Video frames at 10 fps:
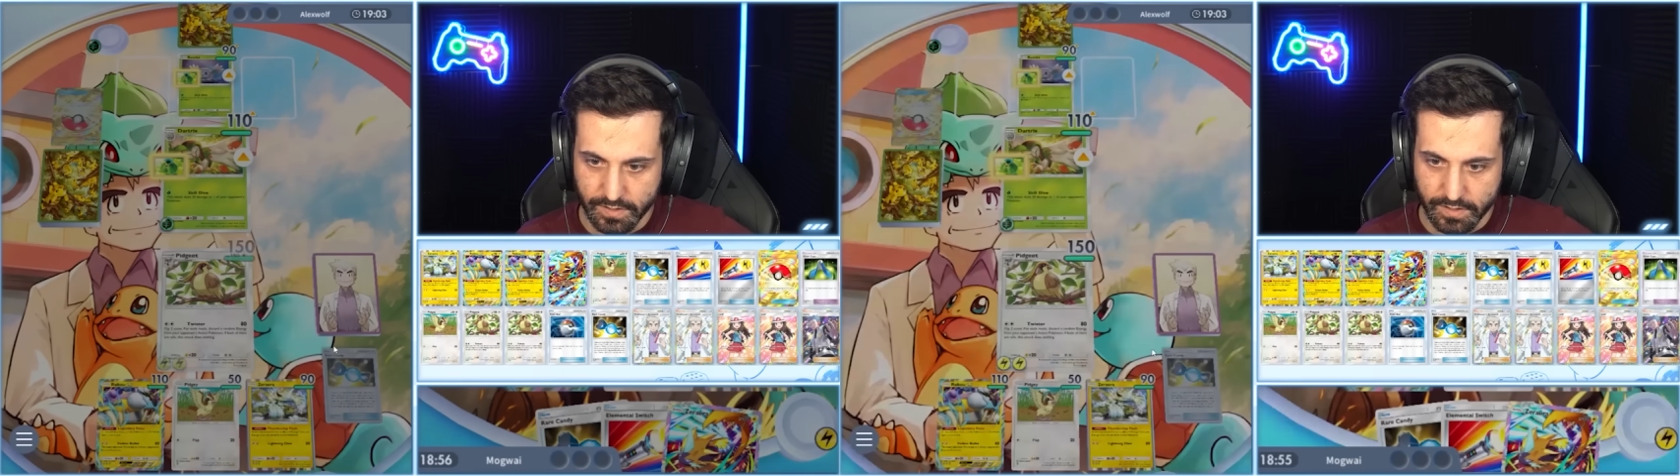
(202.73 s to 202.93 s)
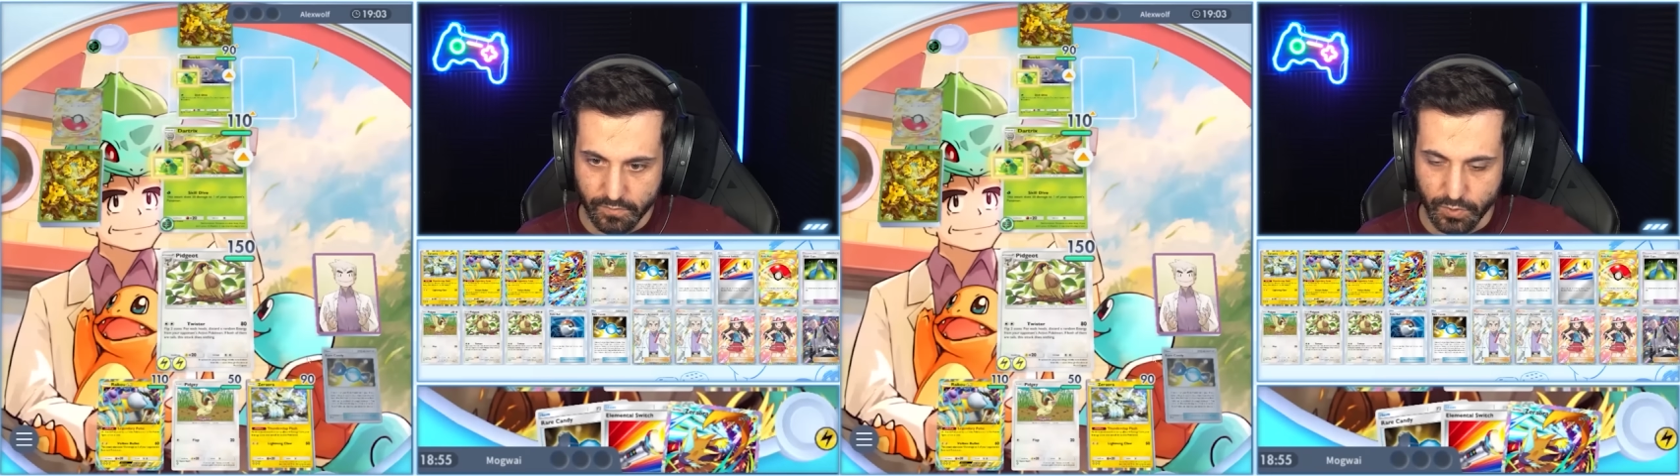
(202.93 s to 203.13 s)

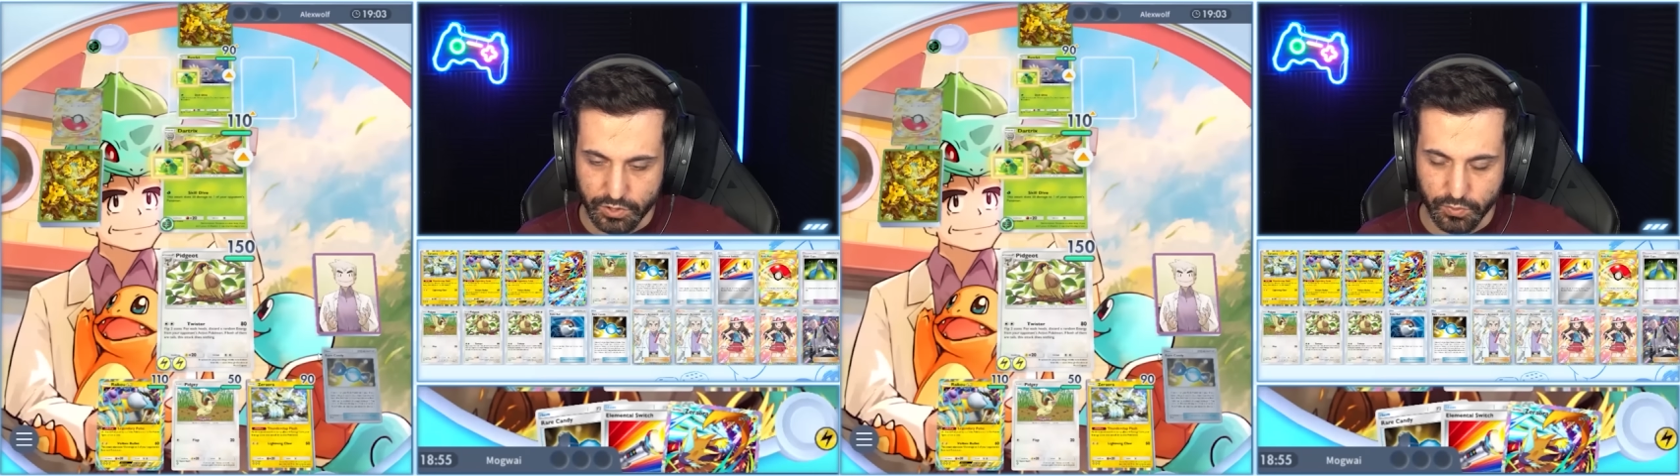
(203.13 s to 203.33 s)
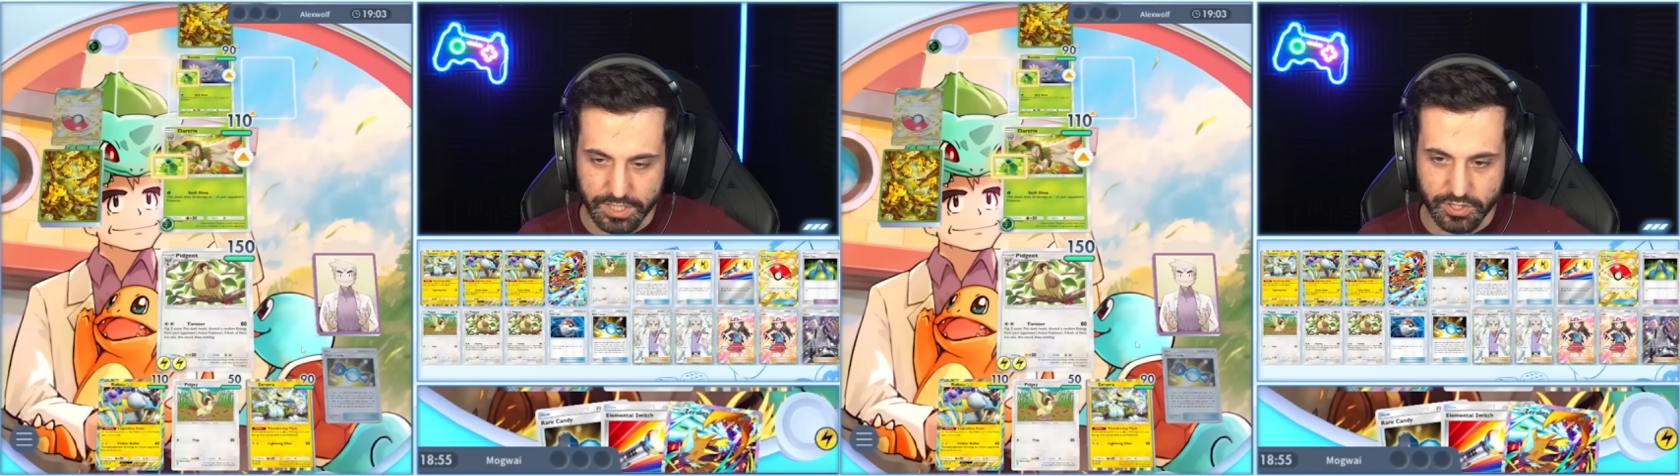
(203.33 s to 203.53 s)
We
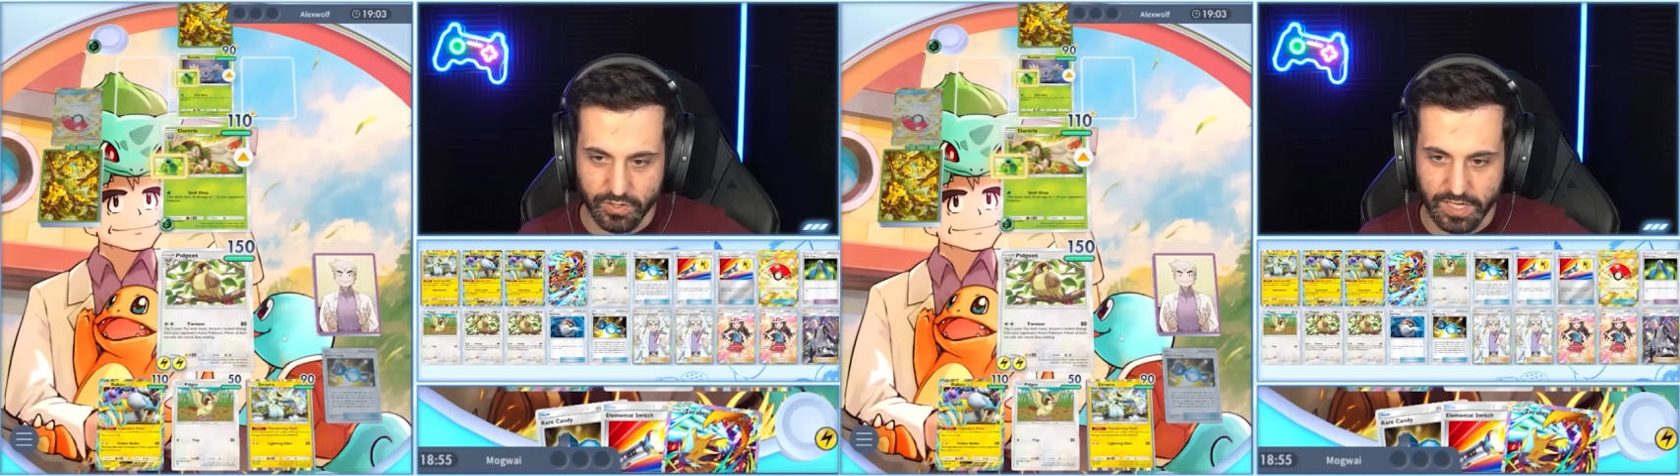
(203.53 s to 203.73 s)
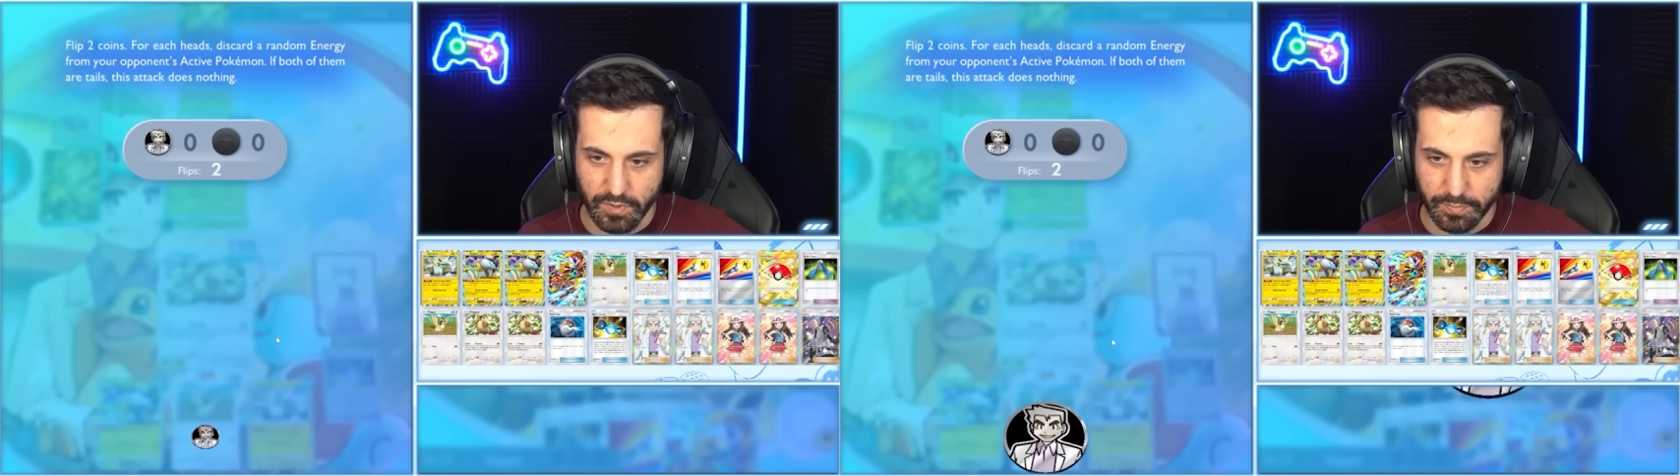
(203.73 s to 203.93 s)

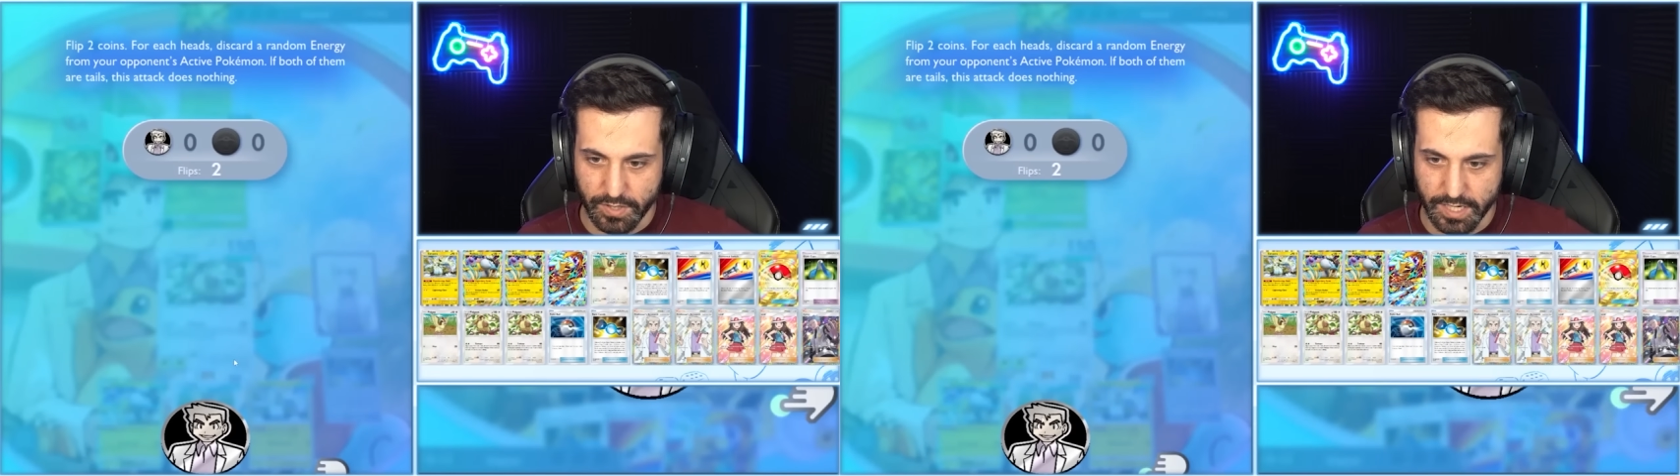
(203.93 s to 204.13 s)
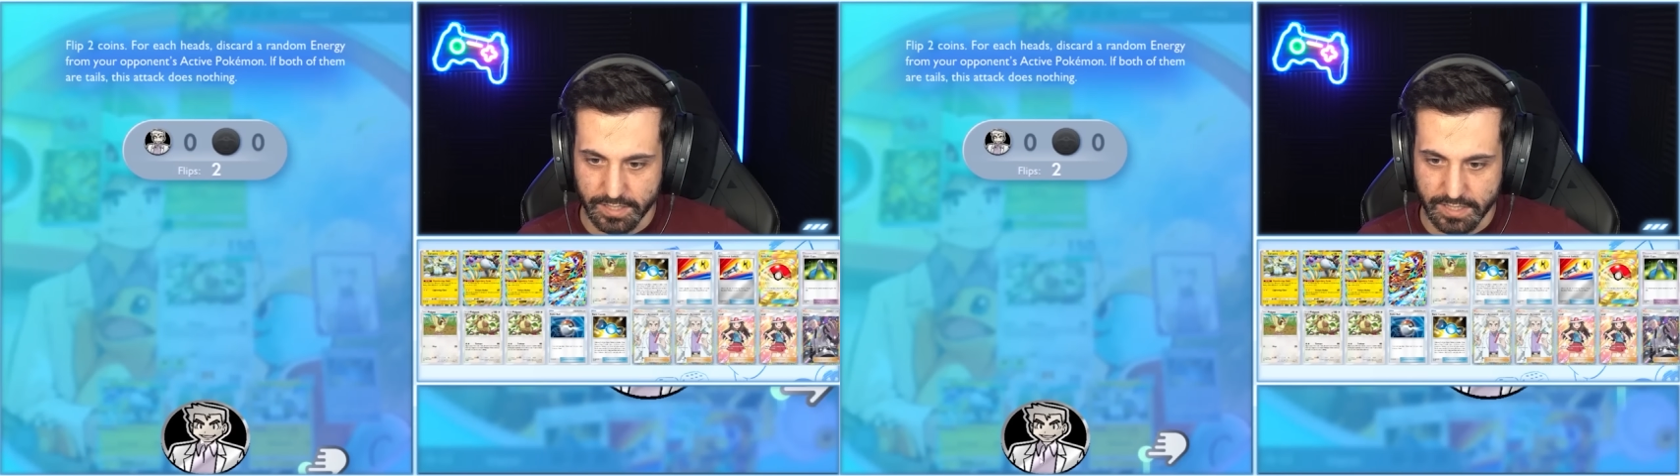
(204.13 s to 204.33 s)
Twister and we pray